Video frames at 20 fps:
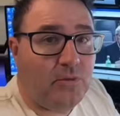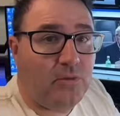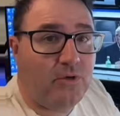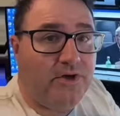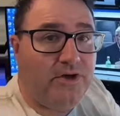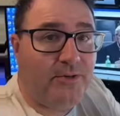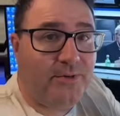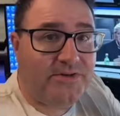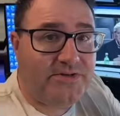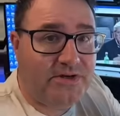where
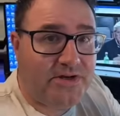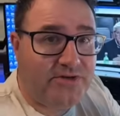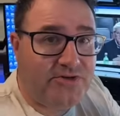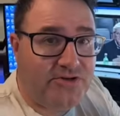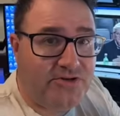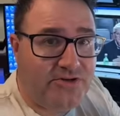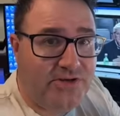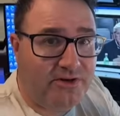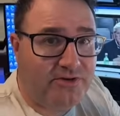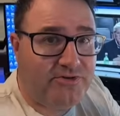U.S. Energy
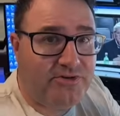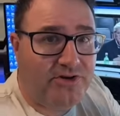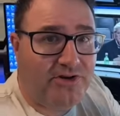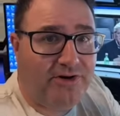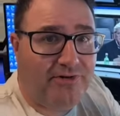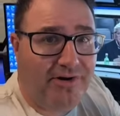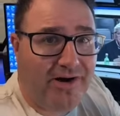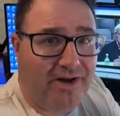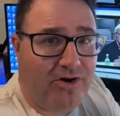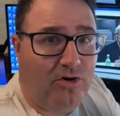Secretary
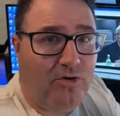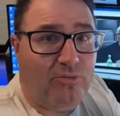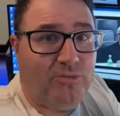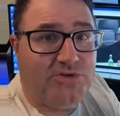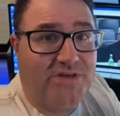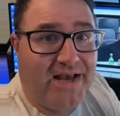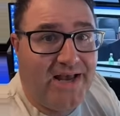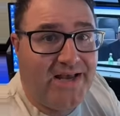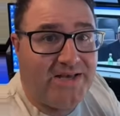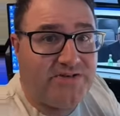Granholm was
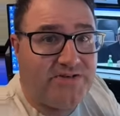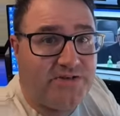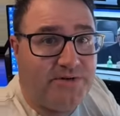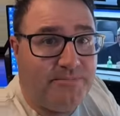asked,